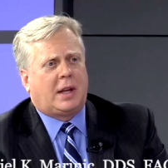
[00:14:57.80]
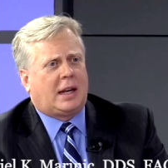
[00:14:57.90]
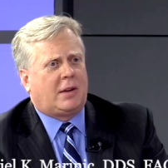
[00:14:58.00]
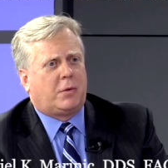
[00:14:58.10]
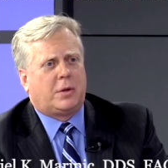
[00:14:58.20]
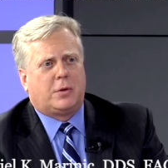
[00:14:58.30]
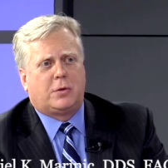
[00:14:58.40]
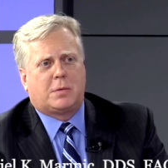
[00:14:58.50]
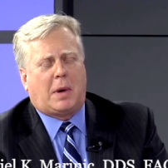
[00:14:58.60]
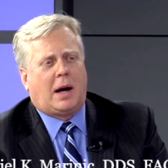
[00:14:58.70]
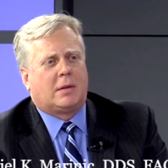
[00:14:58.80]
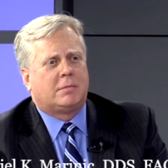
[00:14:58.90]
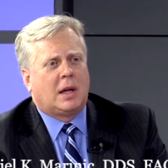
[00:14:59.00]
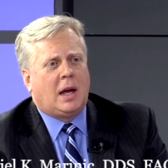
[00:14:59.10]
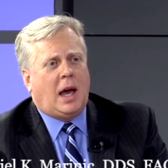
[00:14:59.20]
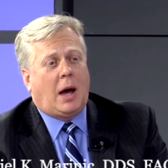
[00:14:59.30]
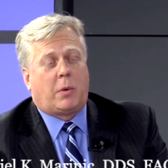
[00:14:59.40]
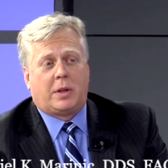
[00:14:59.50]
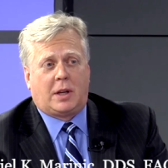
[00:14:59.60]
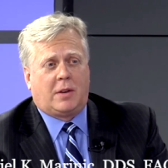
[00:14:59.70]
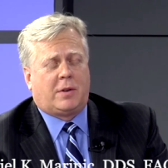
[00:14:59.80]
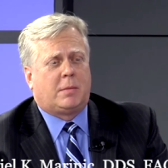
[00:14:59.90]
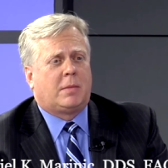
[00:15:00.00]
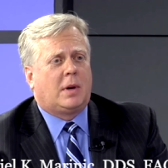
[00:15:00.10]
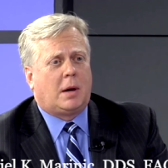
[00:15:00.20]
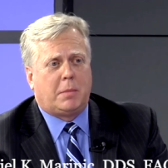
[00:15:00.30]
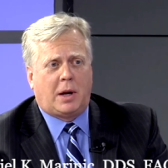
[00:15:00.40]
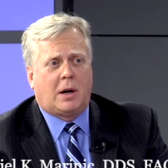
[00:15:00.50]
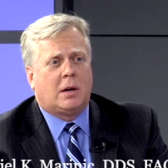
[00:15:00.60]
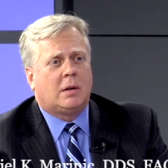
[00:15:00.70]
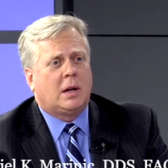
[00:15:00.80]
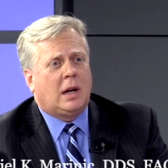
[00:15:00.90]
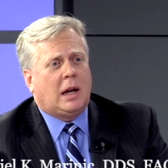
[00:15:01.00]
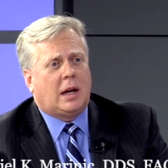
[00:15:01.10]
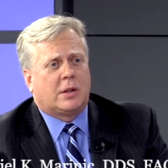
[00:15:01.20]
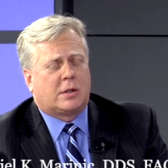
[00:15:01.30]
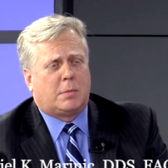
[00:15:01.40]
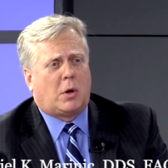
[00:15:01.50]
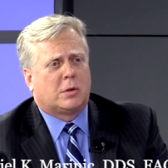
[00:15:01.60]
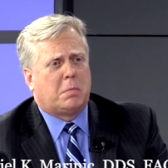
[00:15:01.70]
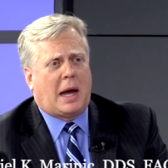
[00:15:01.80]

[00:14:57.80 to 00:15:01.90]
they leave with a new smile. And when you give them a mirror, it's the most